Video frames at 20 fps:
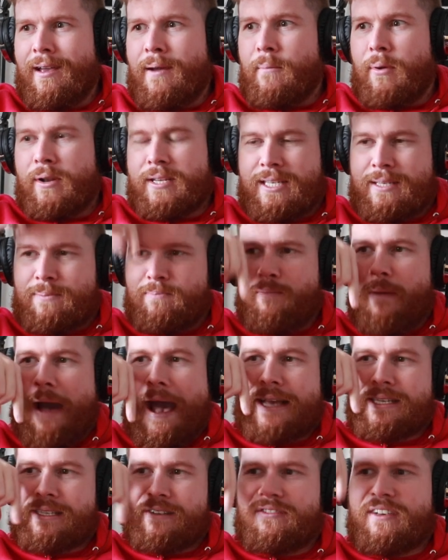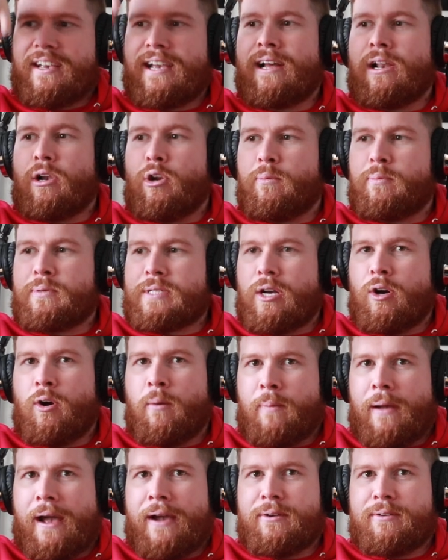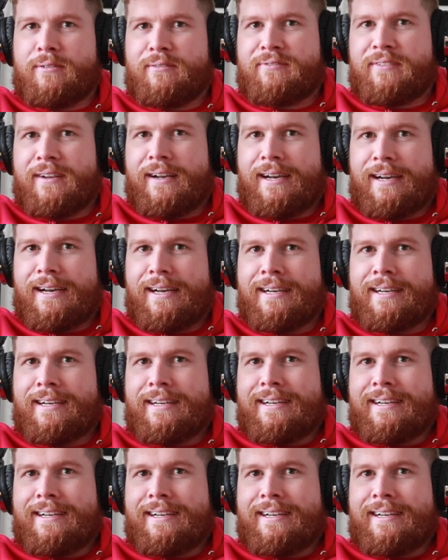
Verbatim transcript: But it's this massive hill up up out of uh,